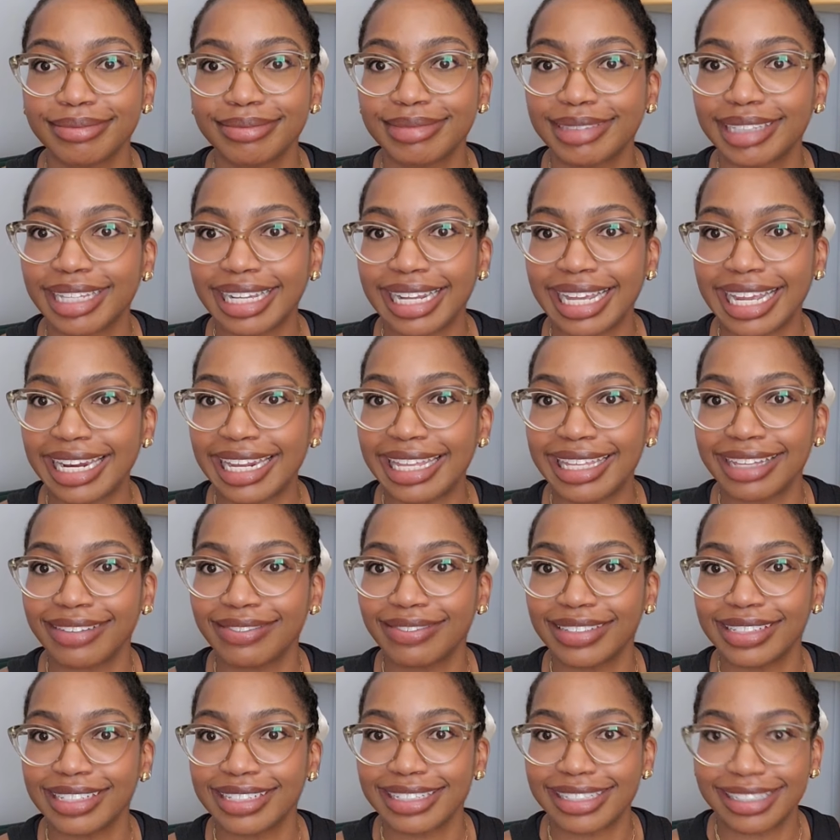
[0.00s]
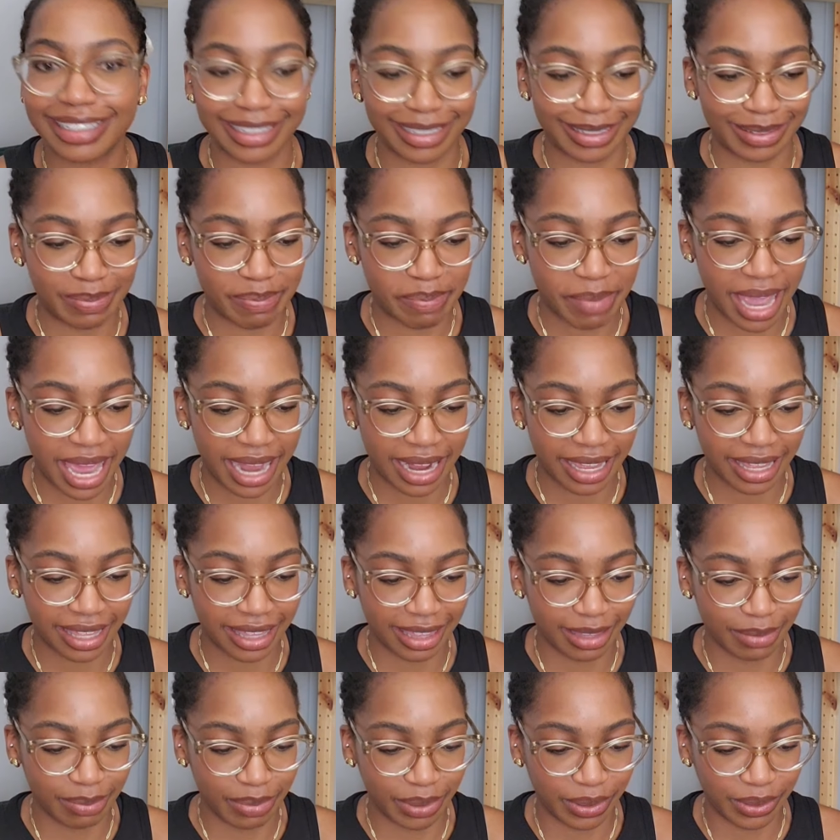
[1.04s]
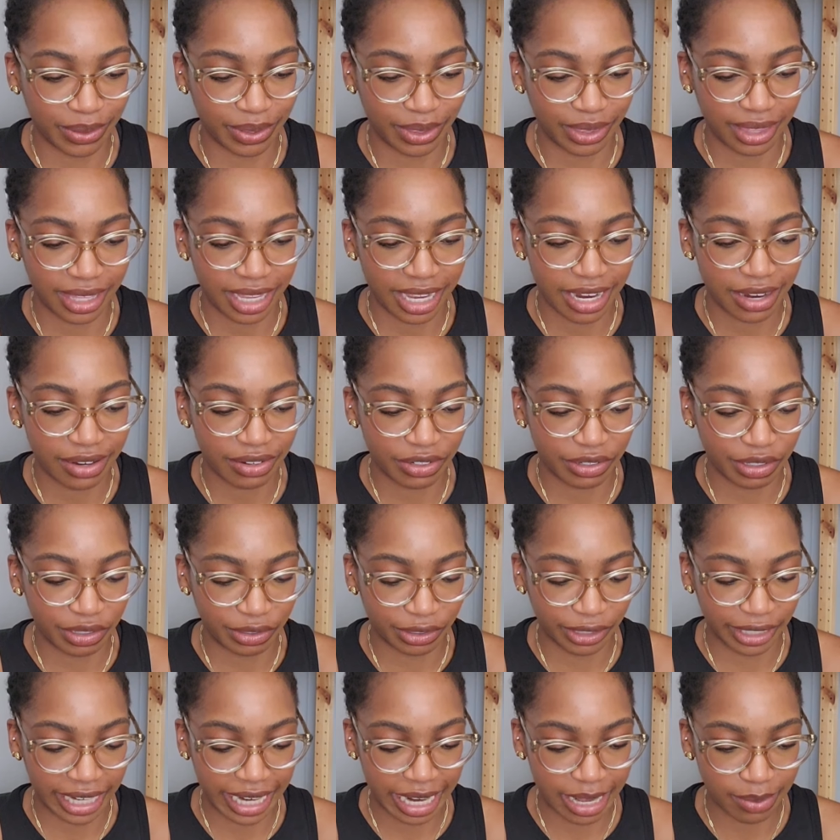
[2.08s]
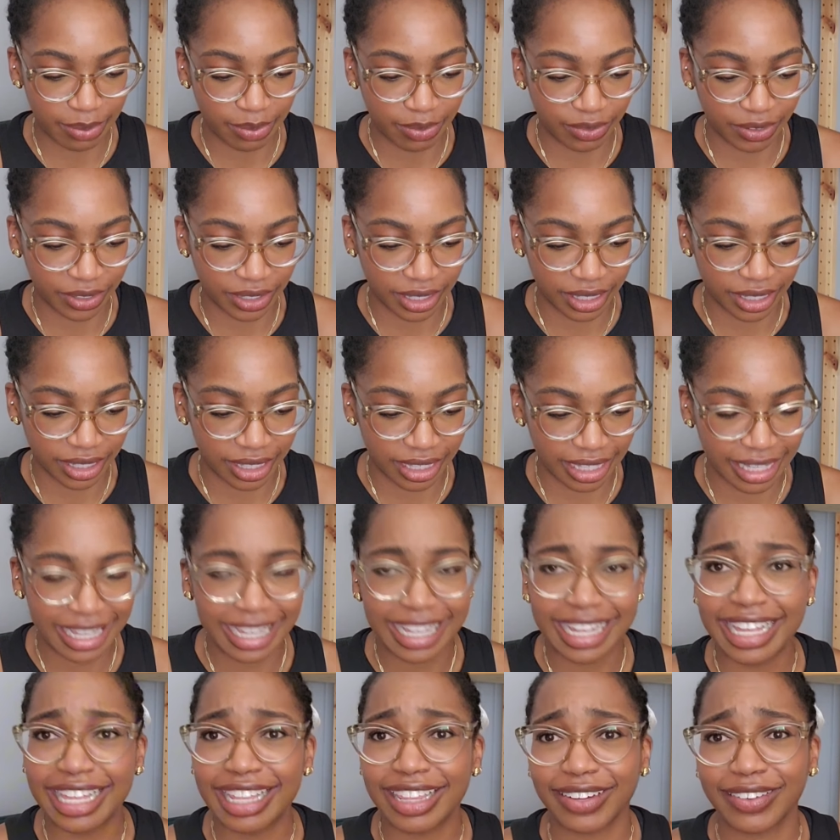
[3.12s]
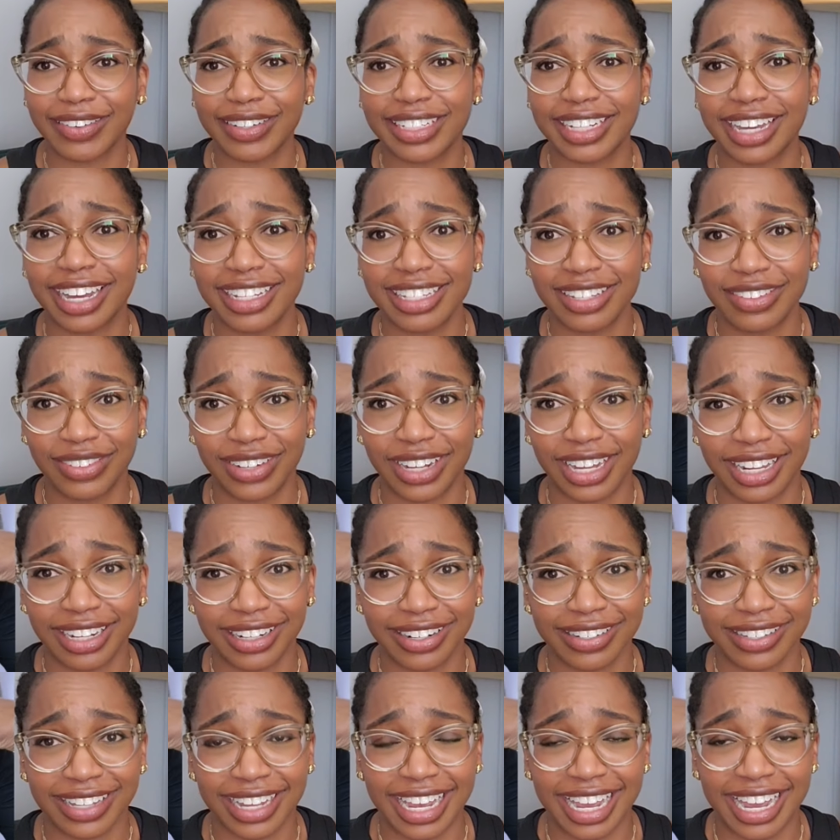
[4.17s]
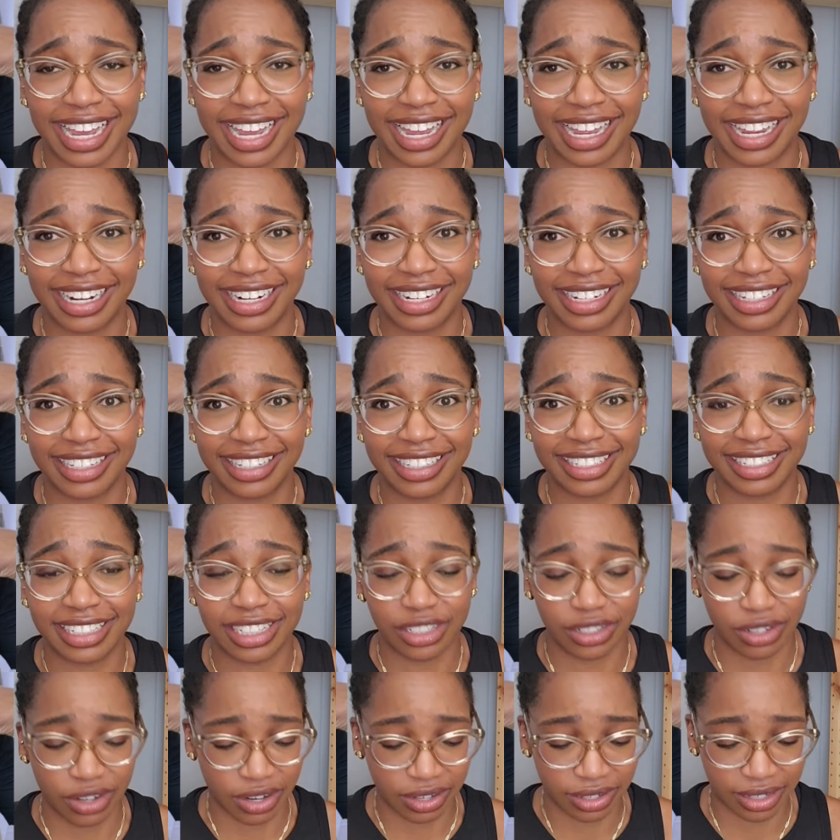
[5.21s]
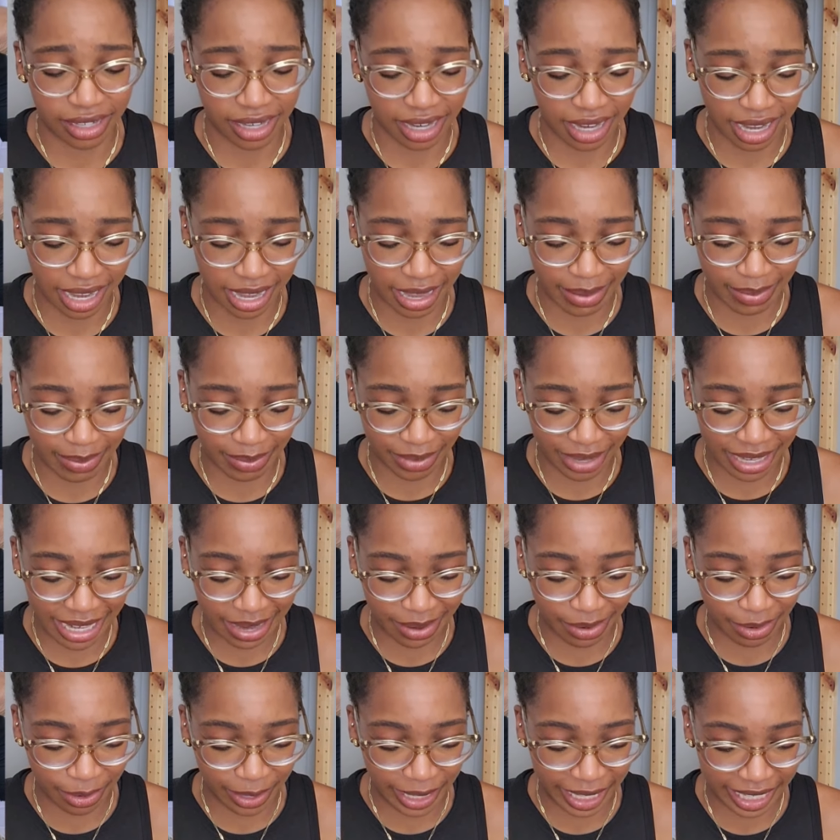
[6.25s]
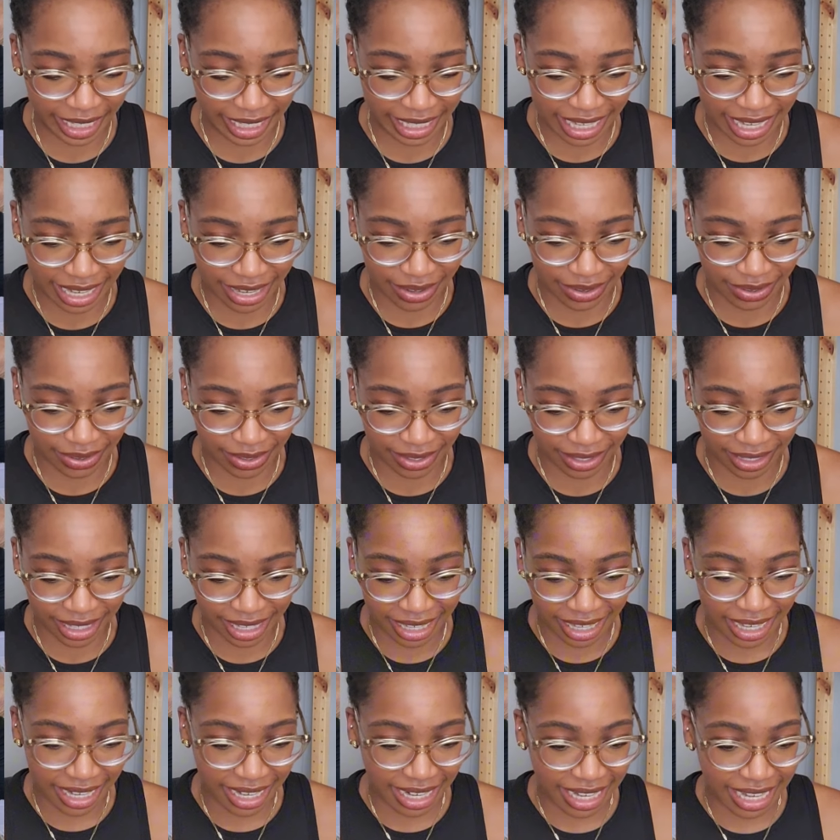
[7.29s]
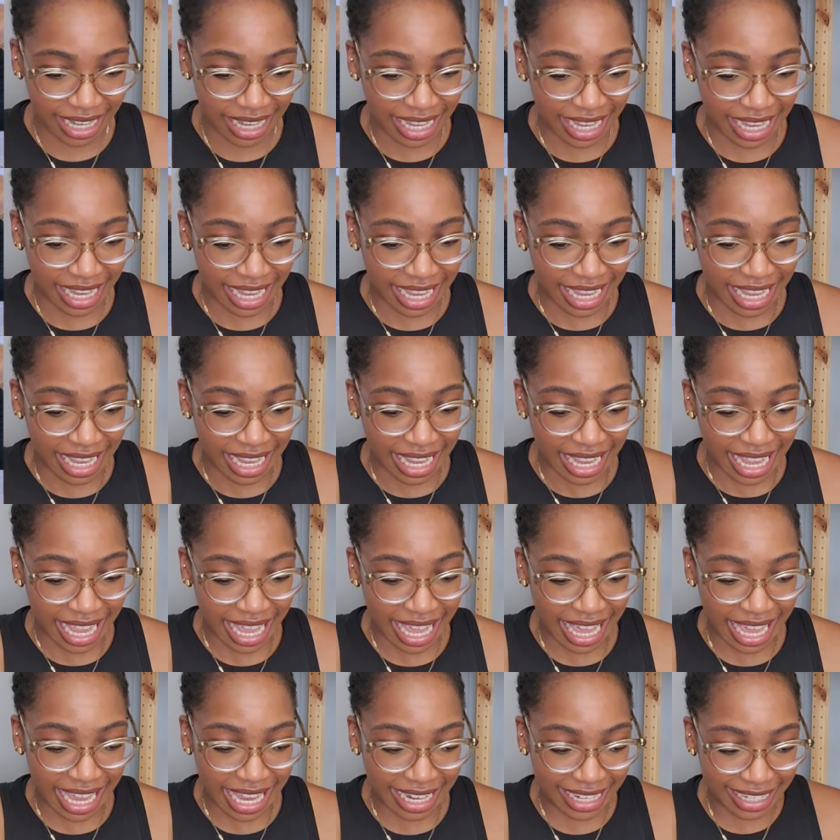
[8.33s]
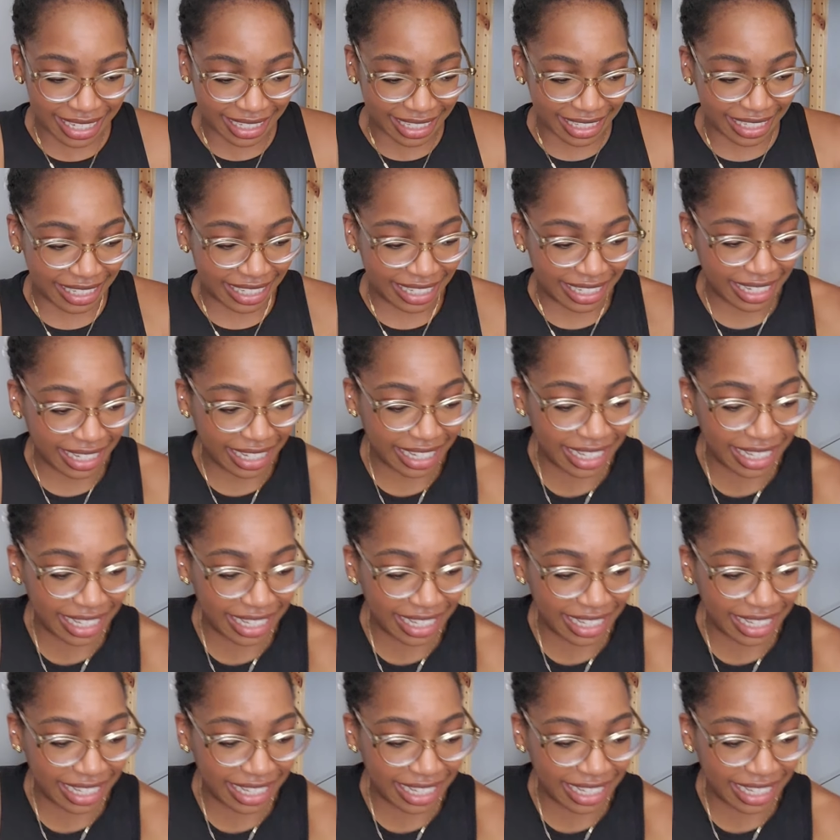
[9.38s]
the lady that was manning the booth there. She was really helpful. There were tons of colors. I had such a hard time narrowing it down. And